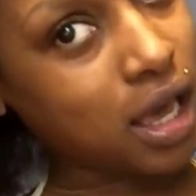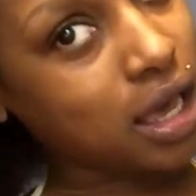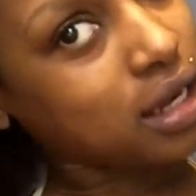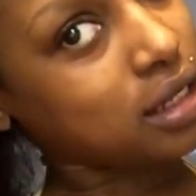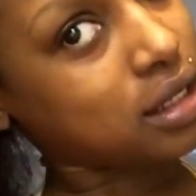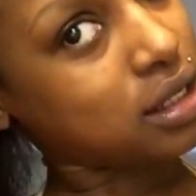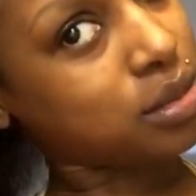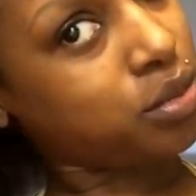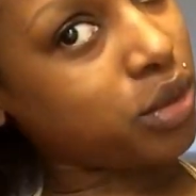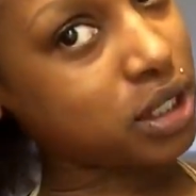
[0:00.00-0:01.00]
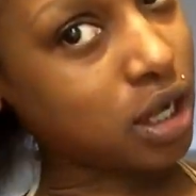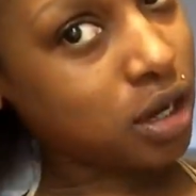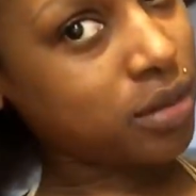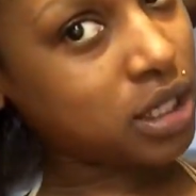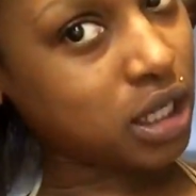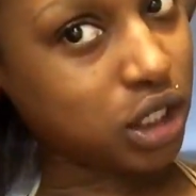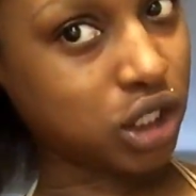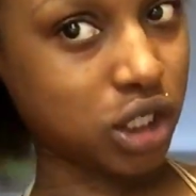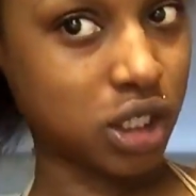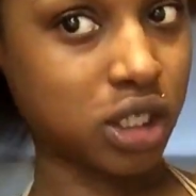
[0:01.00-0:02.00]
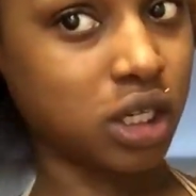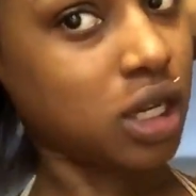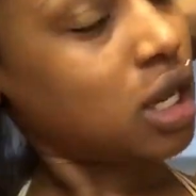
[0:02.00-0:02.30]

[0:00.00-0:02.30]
and it's breast augmentation.